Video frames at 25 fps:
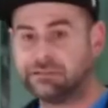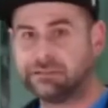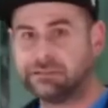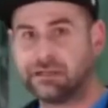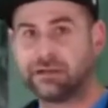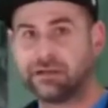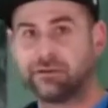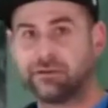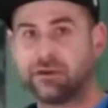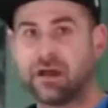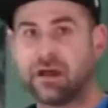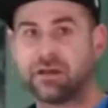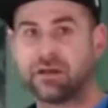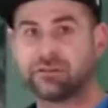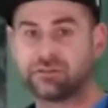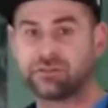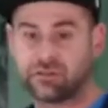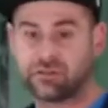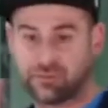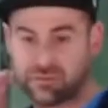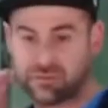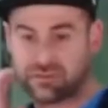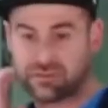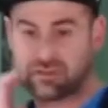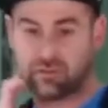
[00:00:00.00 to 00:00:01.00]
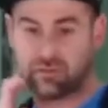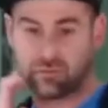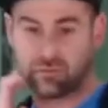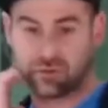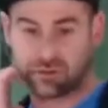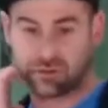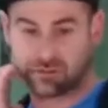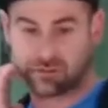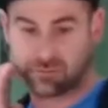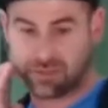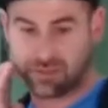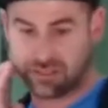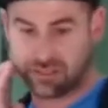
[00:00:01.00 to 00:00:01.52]
don't know how the streaming is going to
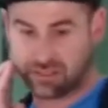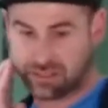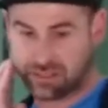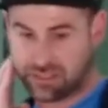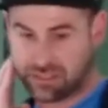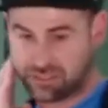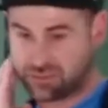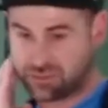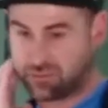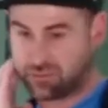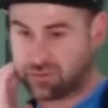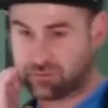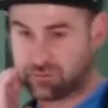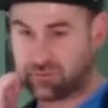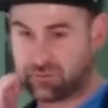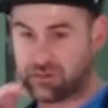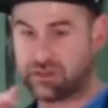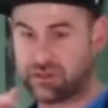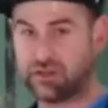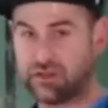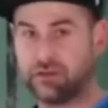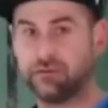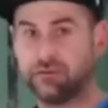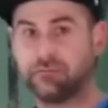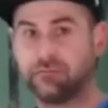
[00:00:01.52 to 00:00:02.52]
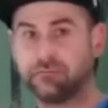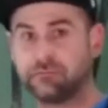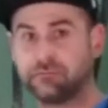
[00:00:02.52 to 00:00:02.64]
work, but it should work pretty good.